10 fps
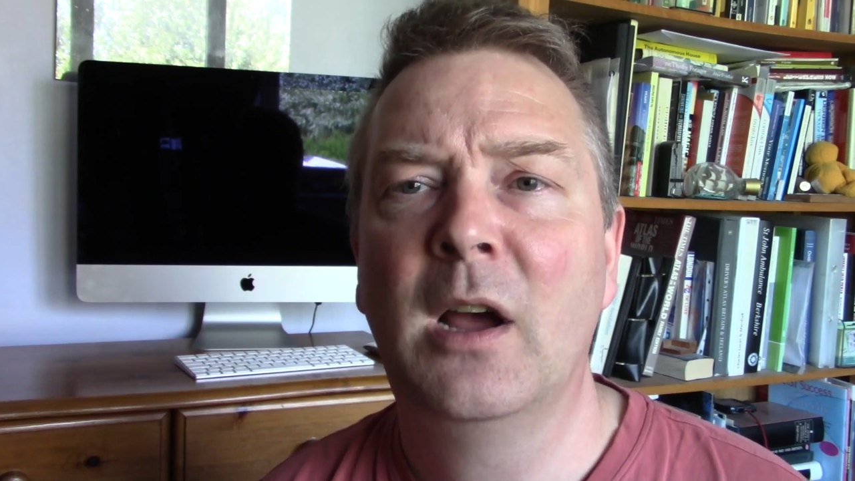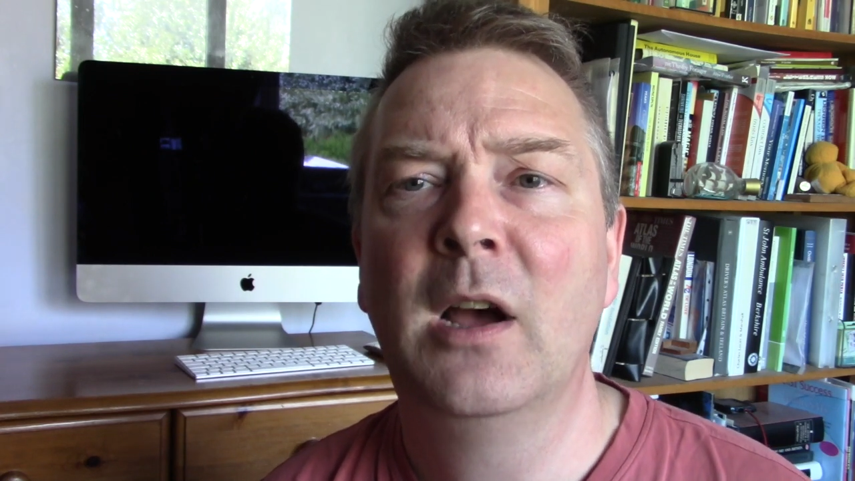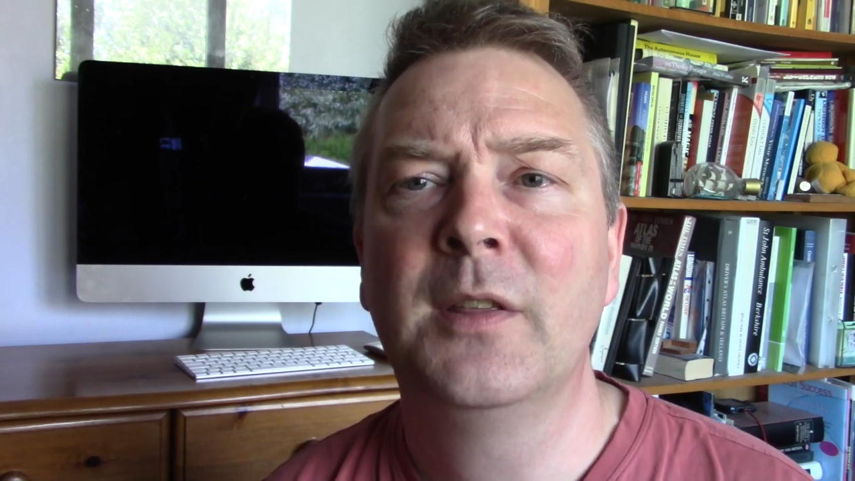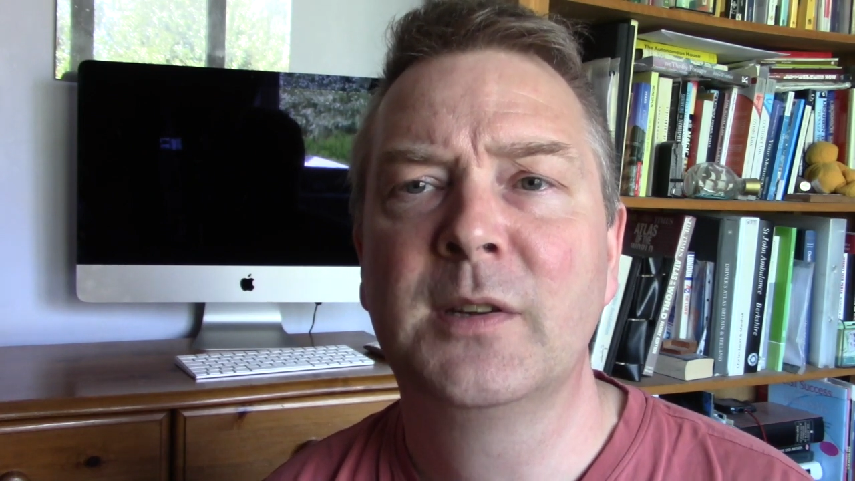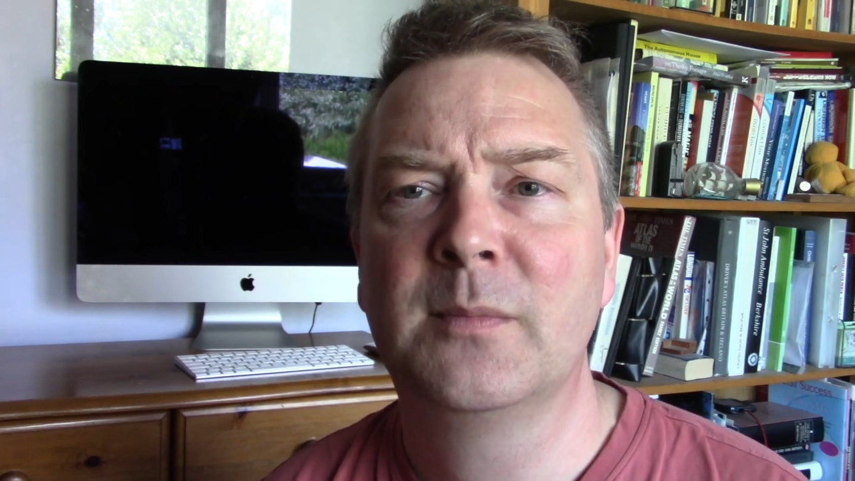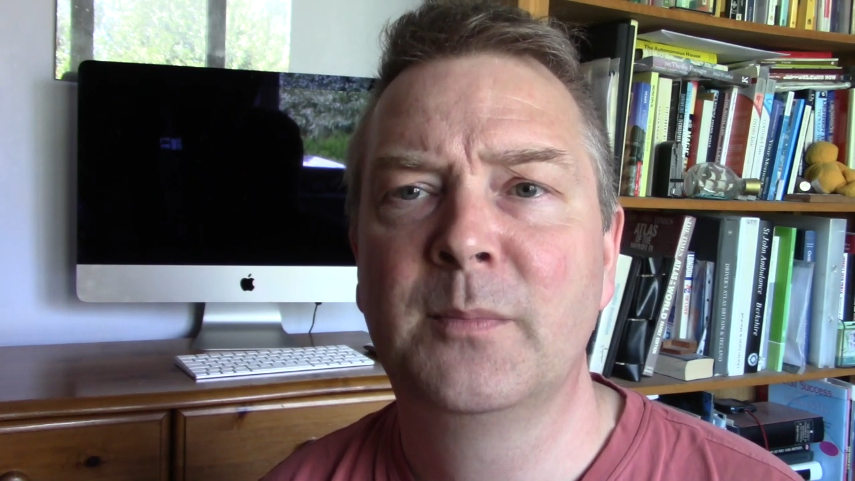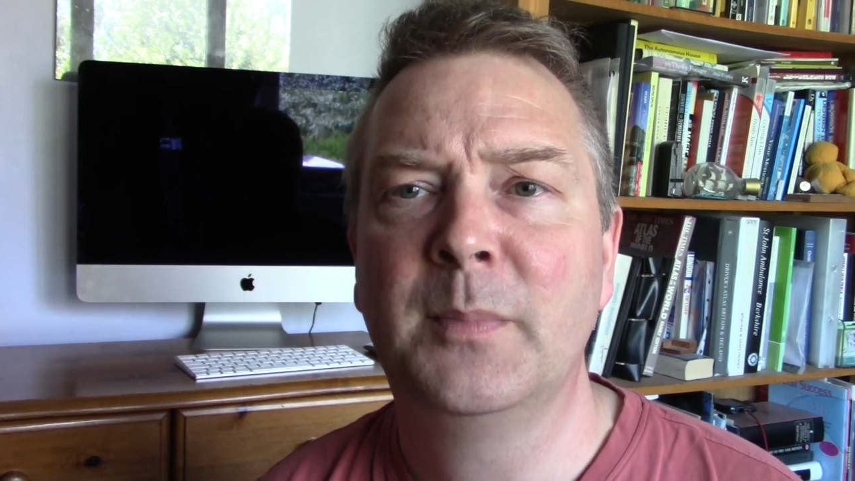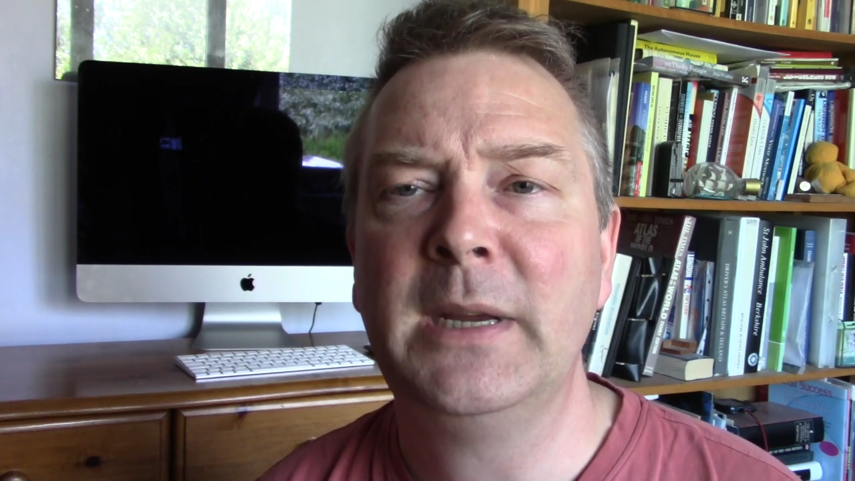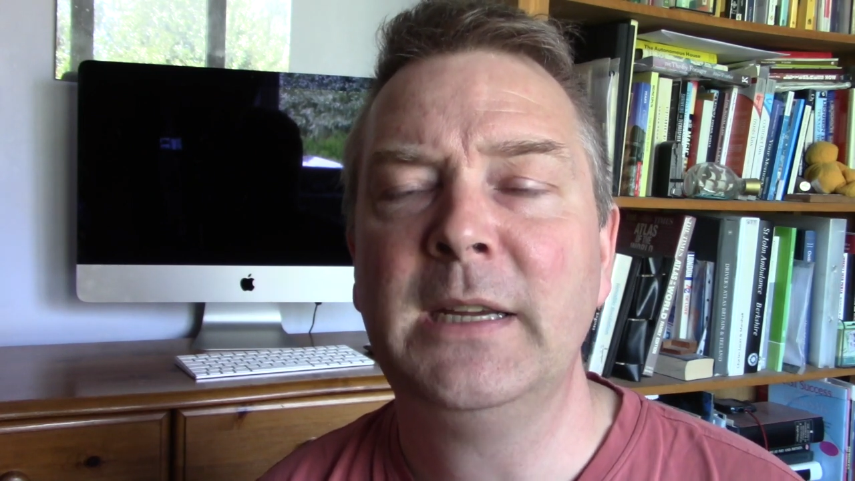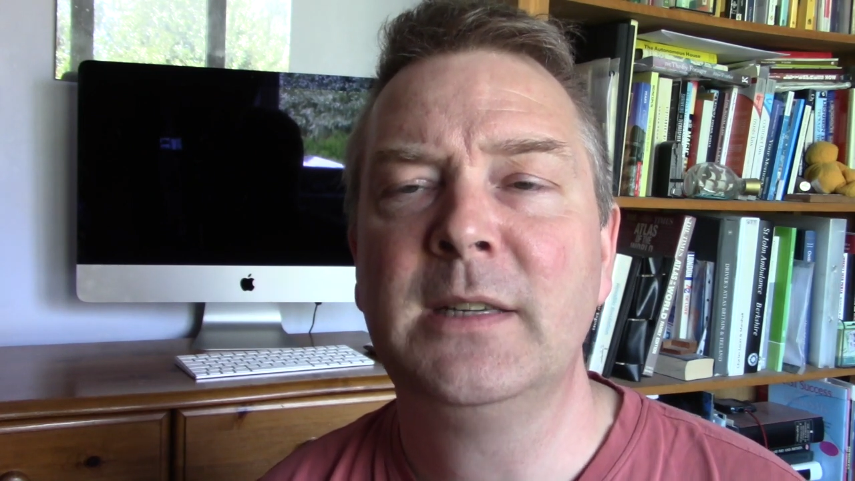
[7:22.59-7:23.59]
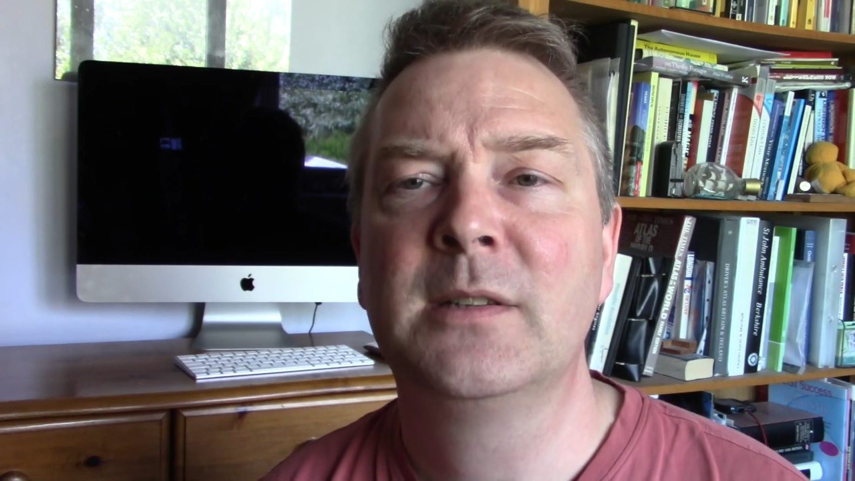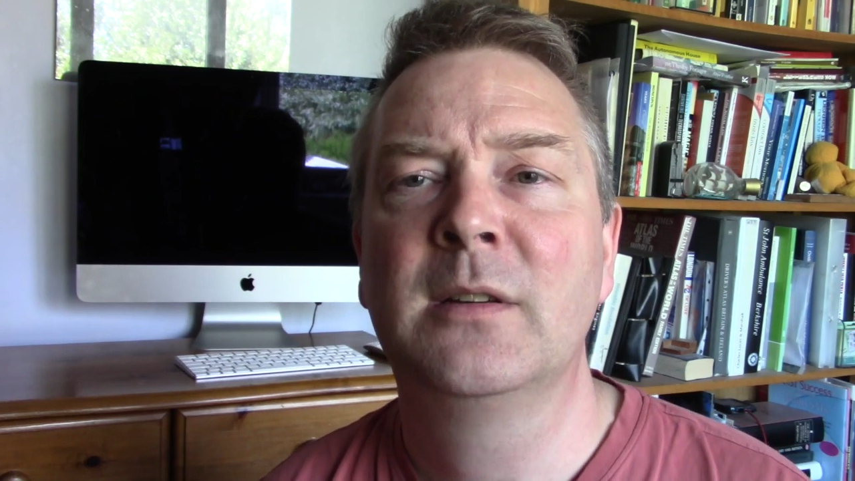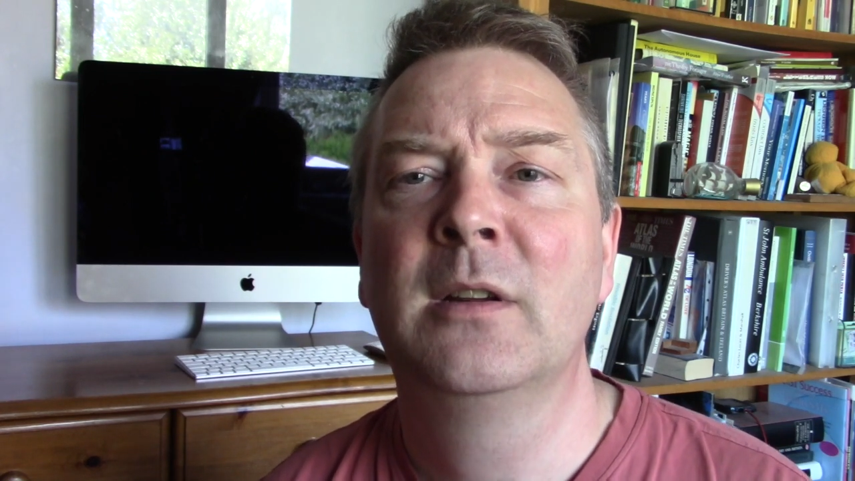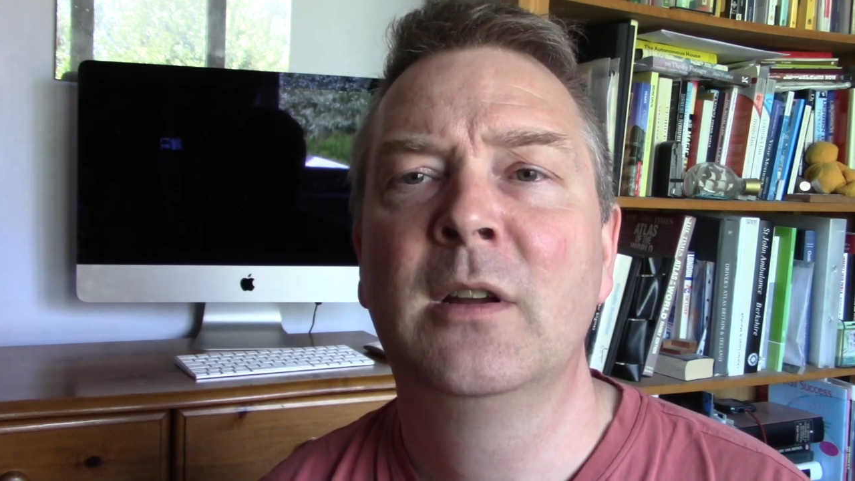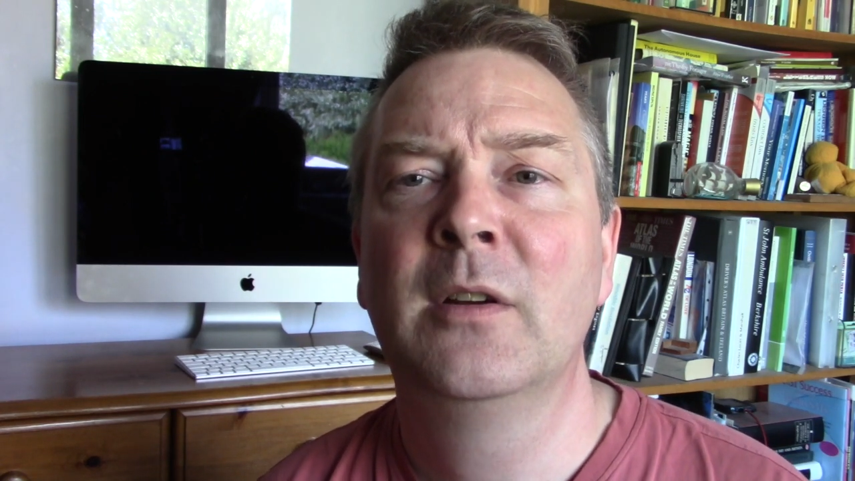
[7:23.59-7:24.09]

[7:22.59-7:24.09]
other bees